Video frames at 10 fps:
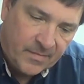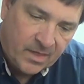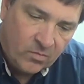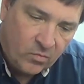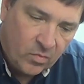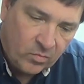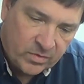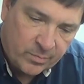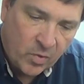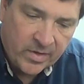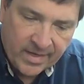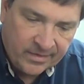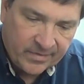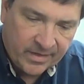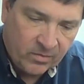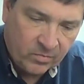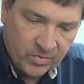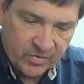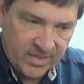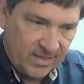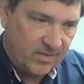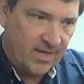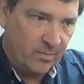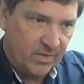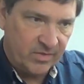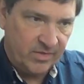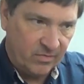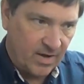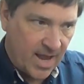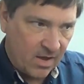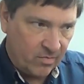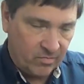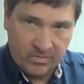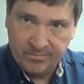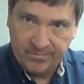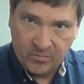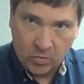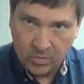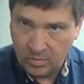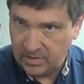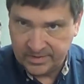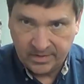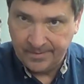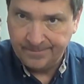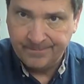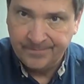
And it won't smoke anything. You'll just get segments either out or on all the time.